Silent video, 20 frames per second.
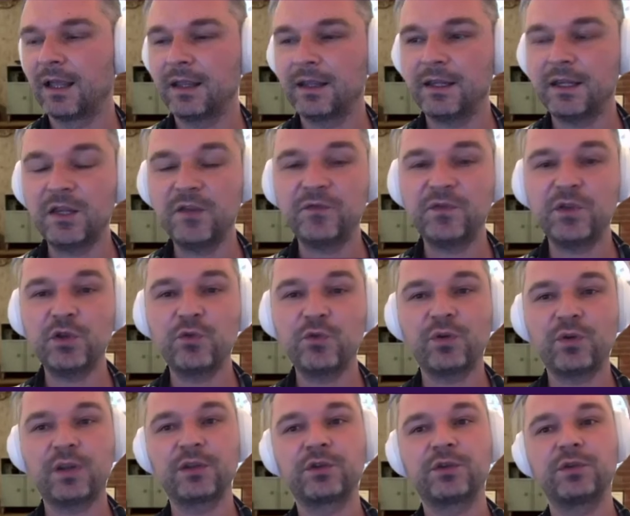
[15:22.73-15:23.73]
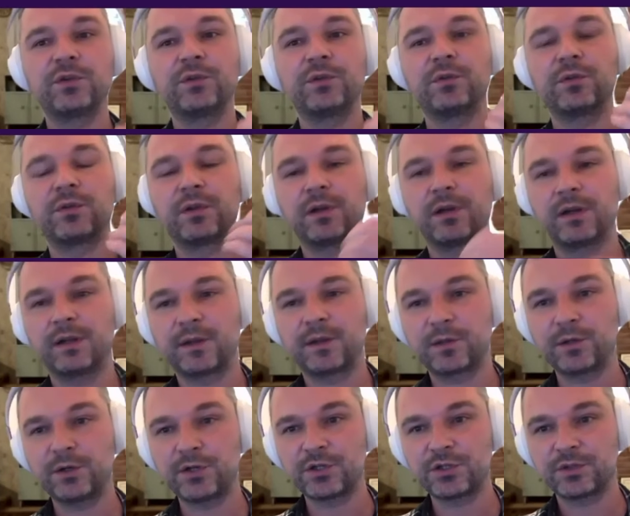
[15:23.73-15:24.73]
If you want to
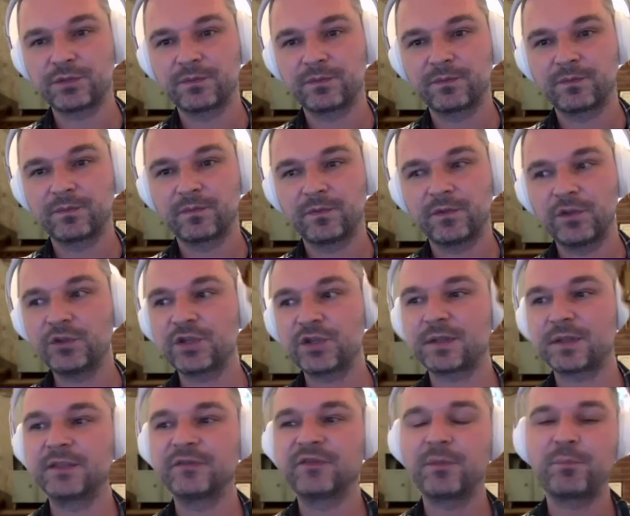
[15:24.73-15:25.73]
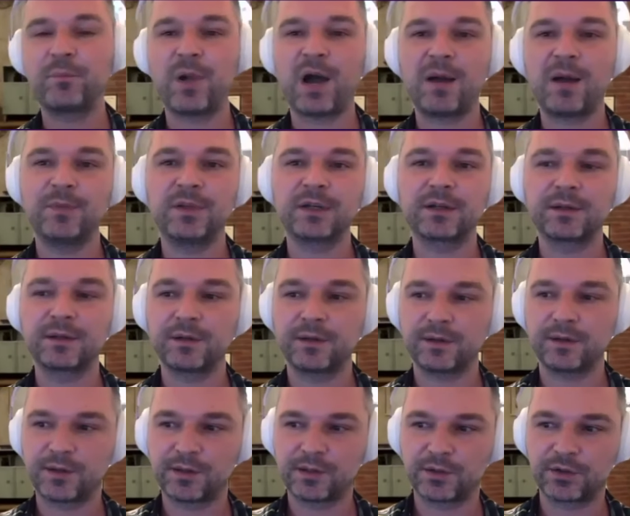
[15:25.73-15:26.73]
search, you just need the public
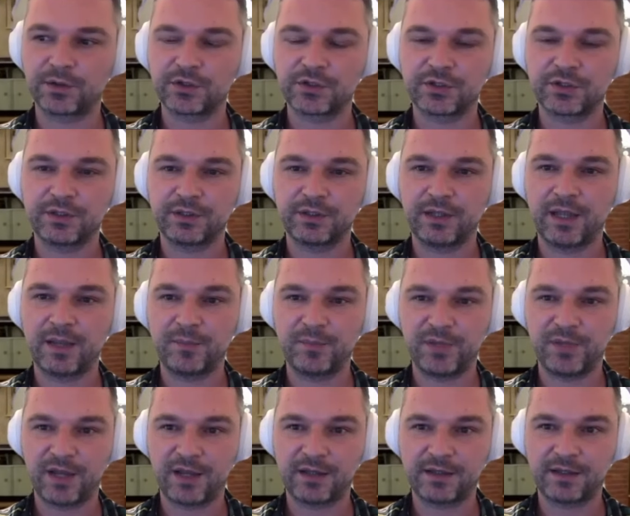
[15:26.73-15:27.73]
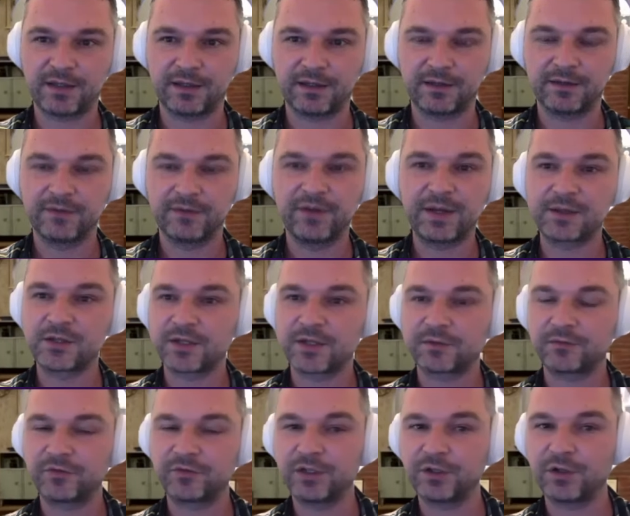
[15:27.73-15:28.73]
search API key. That's
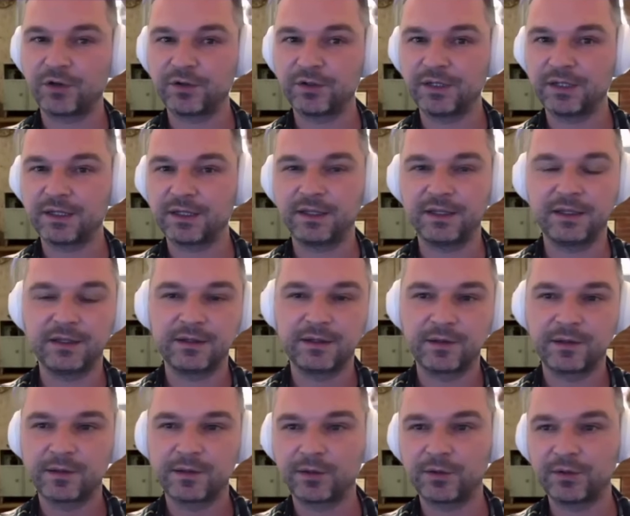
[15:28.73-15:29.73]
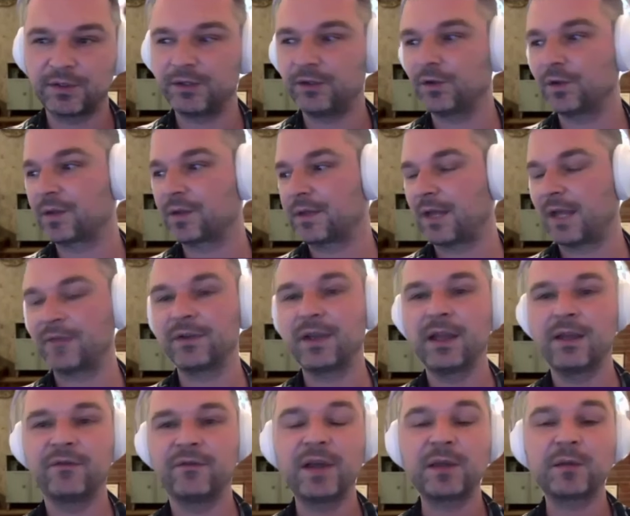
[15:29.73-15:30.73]
just read-only key, so you're safe.
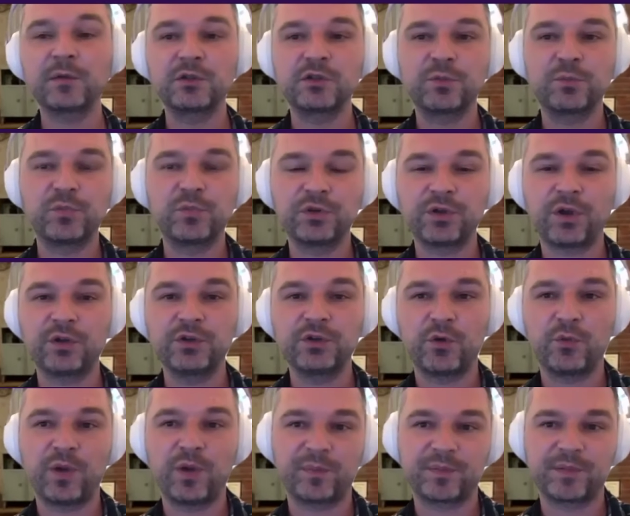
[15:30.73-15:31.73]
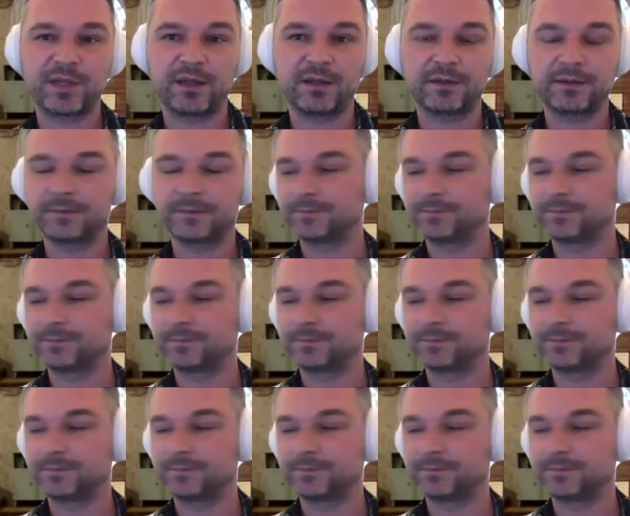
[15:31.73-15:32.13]
That's what you put on your website.